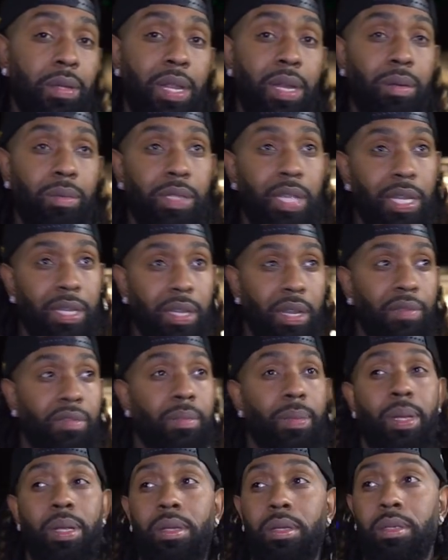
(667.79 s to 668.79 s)
I don't take nothing
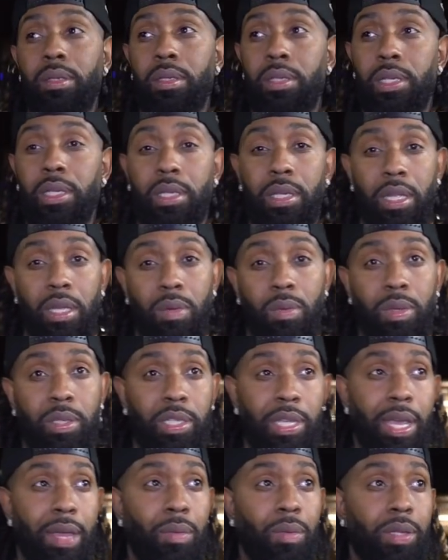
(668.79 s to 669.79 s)
from her. She did what
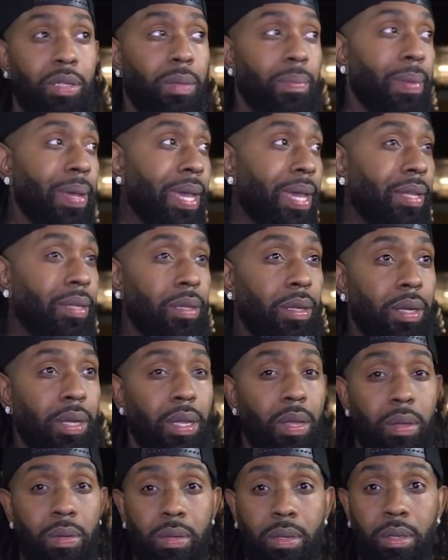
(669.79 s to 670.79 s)
y'all wanted to buy, there it
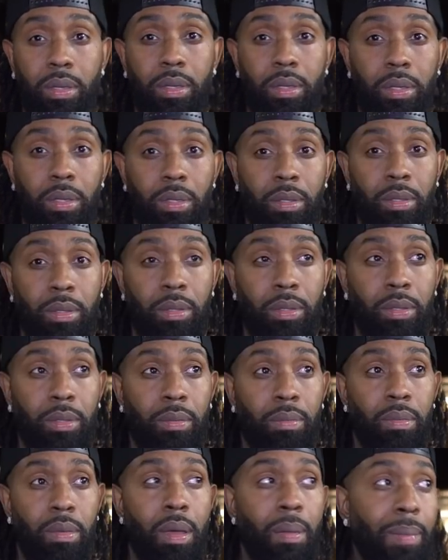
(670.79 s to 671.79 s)
go.
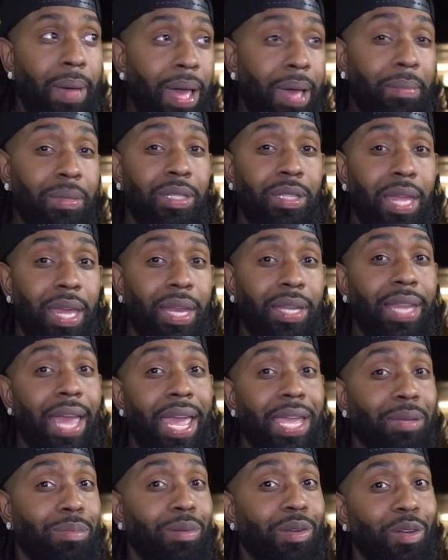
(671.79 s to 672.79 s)
My mom is not a
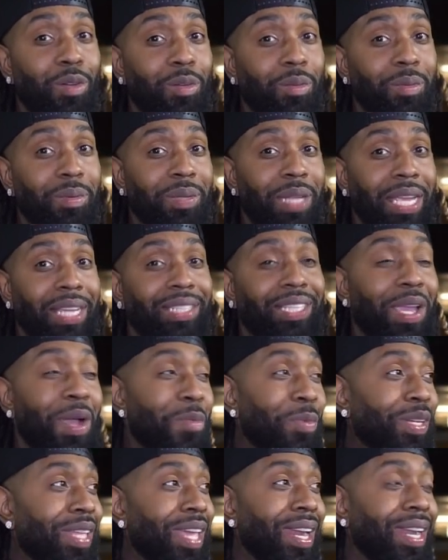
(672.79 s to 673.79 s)
dyke, bro. Like,
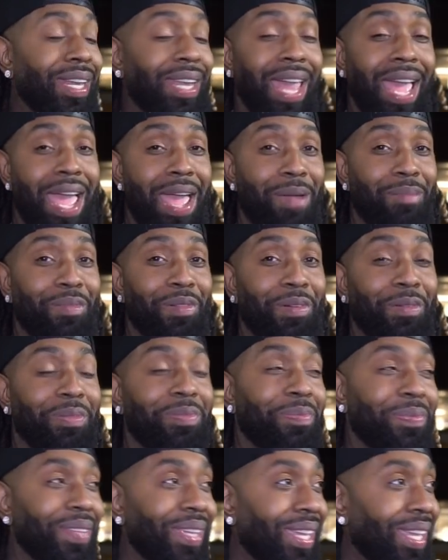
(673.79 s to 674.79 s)
somewhere down the line, bro.
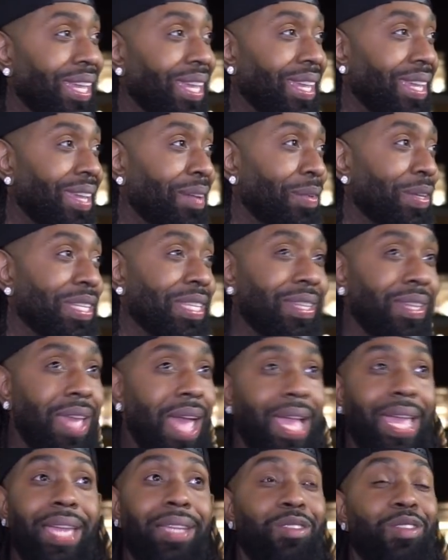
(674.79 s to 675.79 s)
Well,
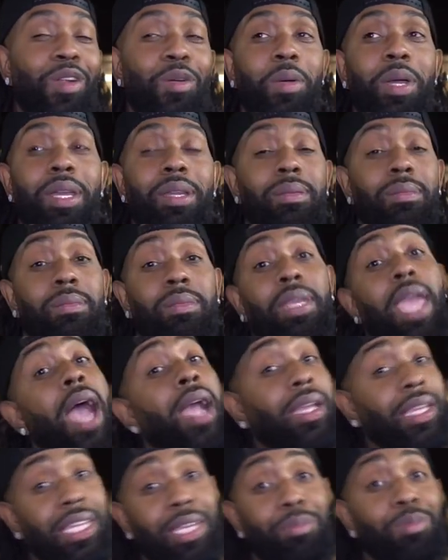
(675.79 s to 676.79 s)
I get, you know what? Y'all
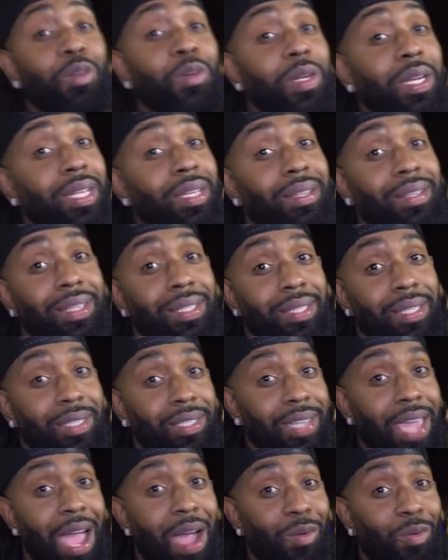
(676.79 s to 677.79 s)
can keep doing it, because this
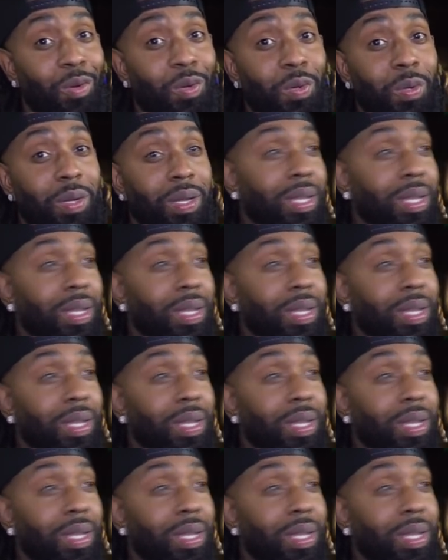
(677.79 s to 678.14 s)
is y'all rule.